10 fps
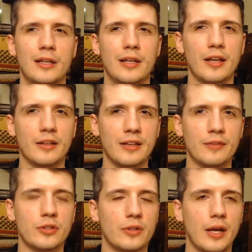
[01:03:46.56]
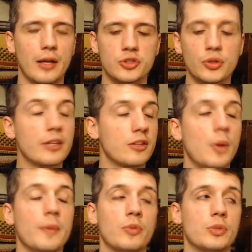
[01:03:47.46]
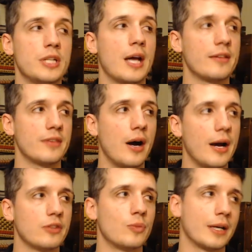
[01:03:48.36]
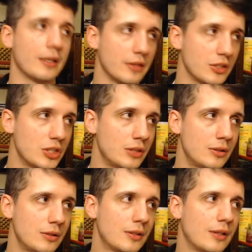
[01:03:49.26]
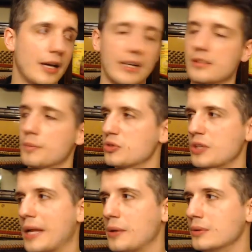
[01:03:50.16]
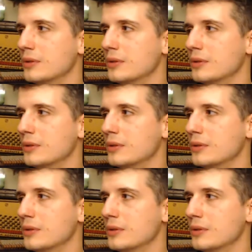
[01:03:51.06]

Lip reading: it gives her. During this moments when she has the highest recognition, I guess the most clout.